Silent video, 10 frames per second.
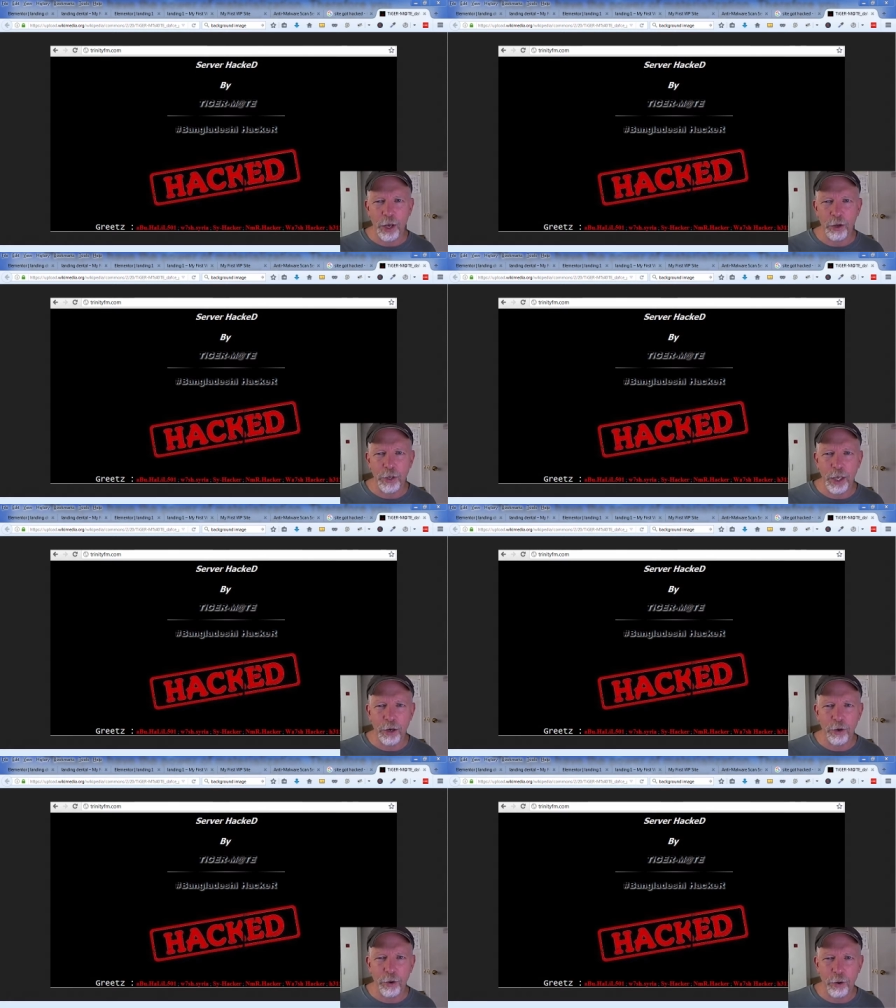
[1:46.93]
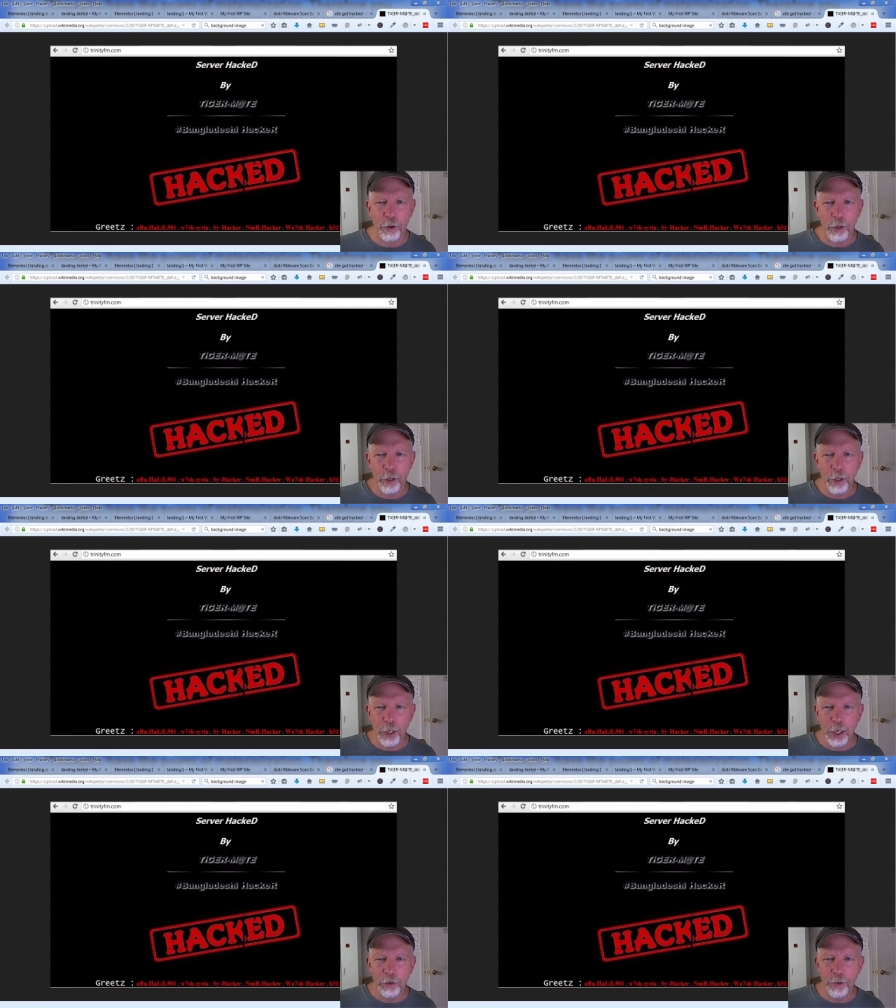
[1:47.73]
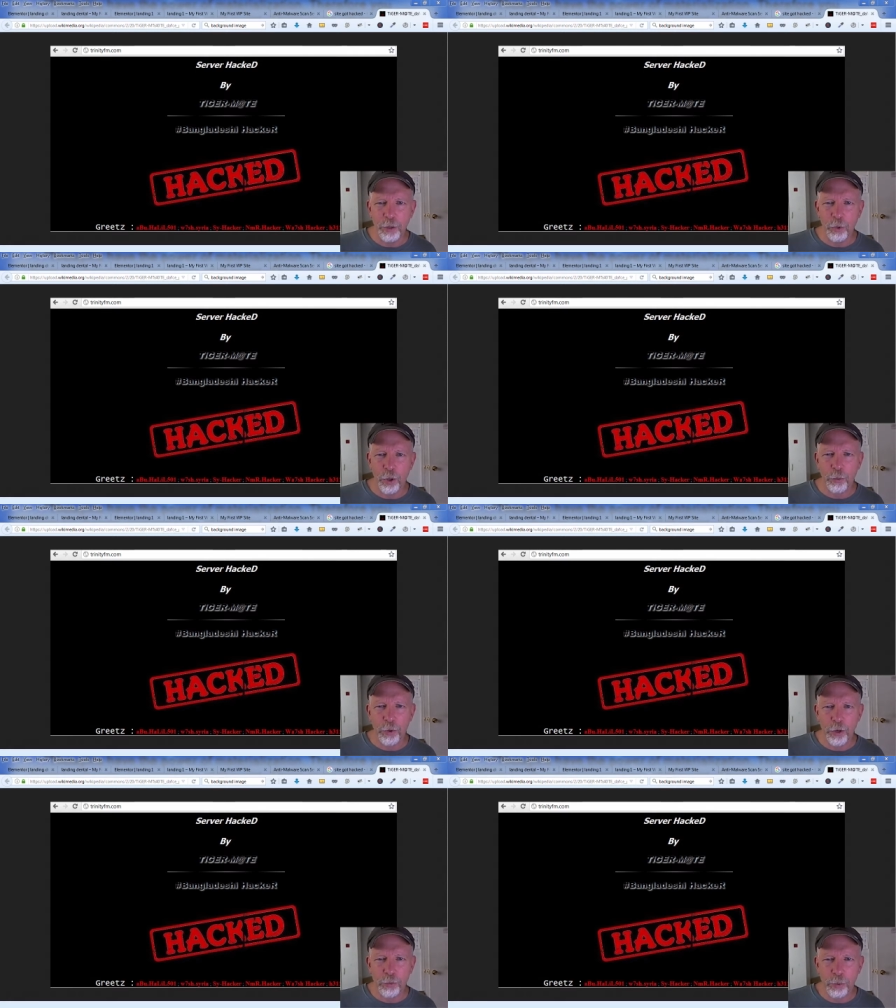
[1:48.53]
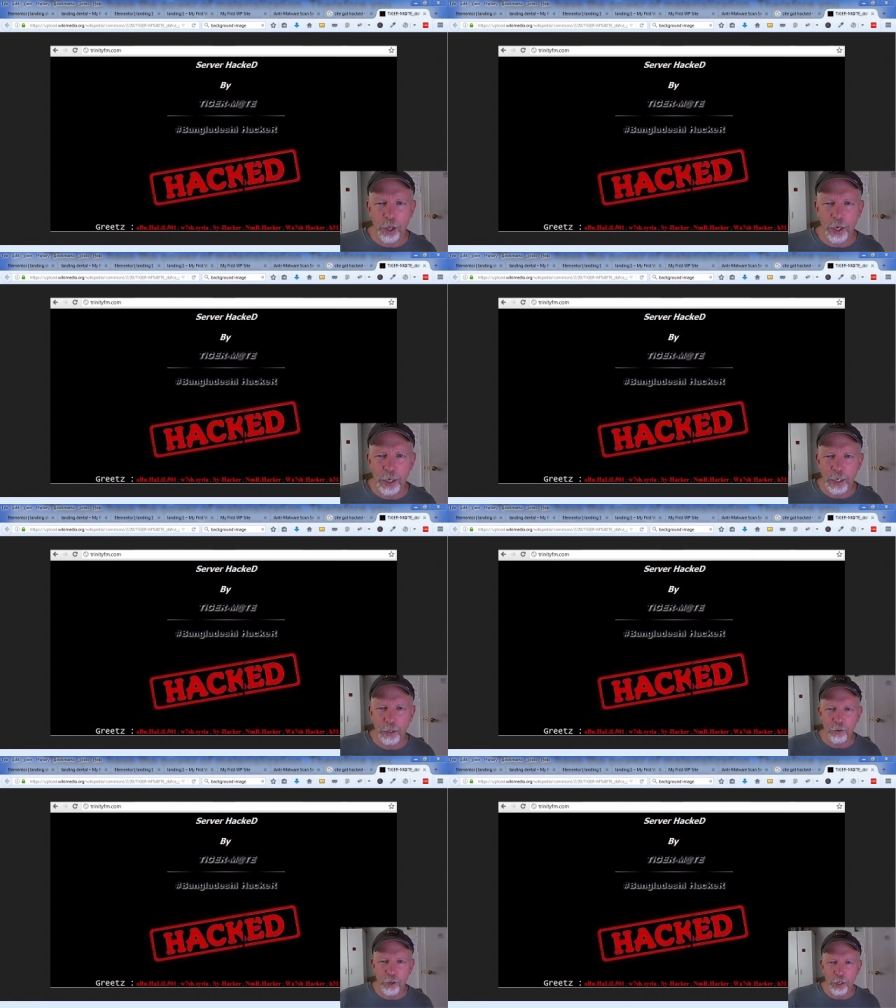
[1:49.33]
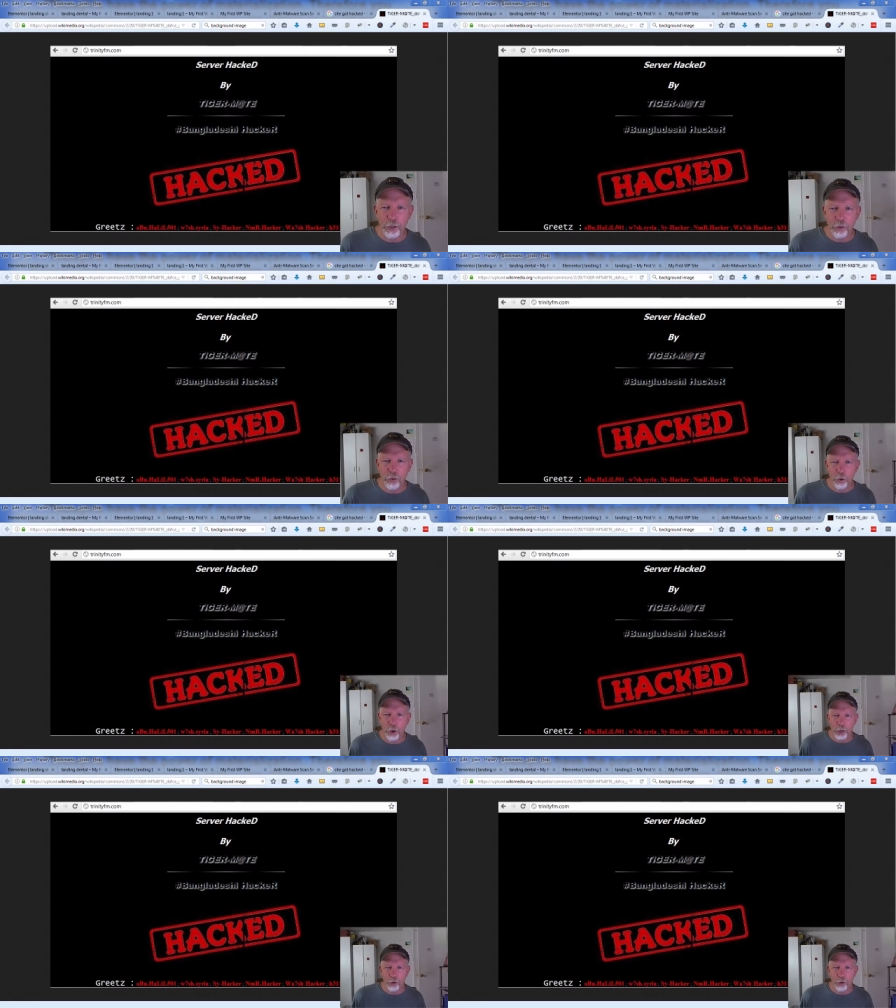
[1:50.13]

themes, outdated or iffy WordPress plugins, and